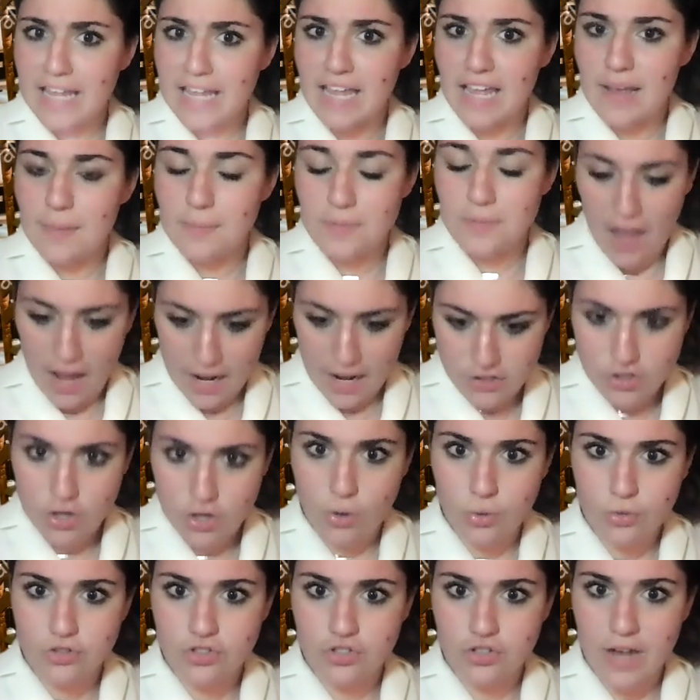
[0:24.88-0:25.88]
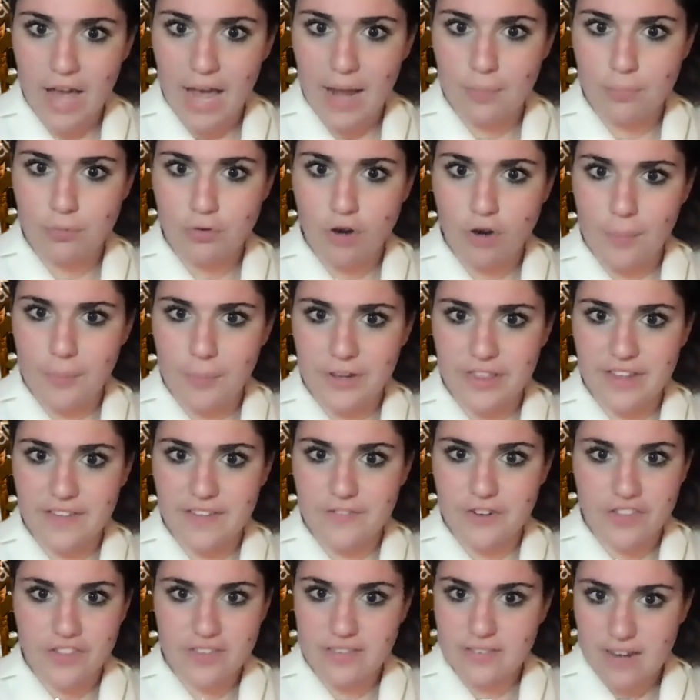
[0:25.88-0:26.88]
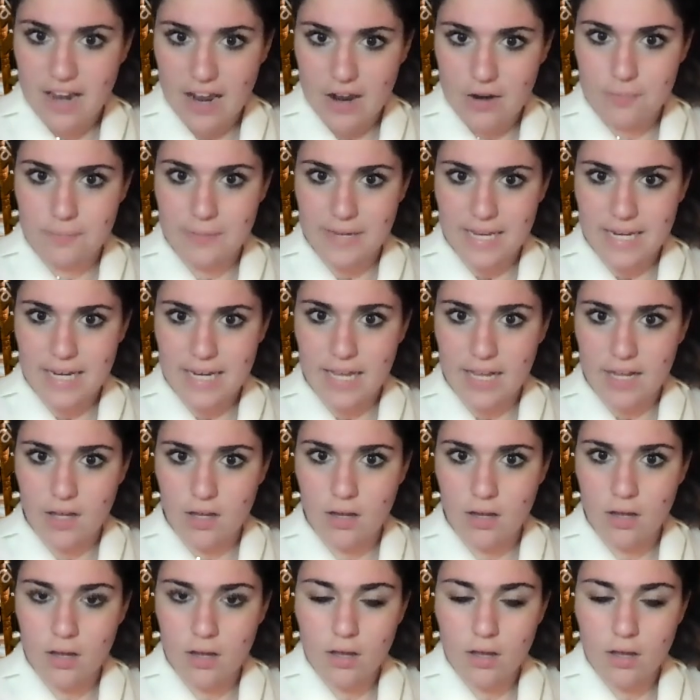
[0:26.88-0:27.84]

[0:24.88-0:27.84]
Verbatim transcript: Gibbs, I told you to act properly for this town meeting.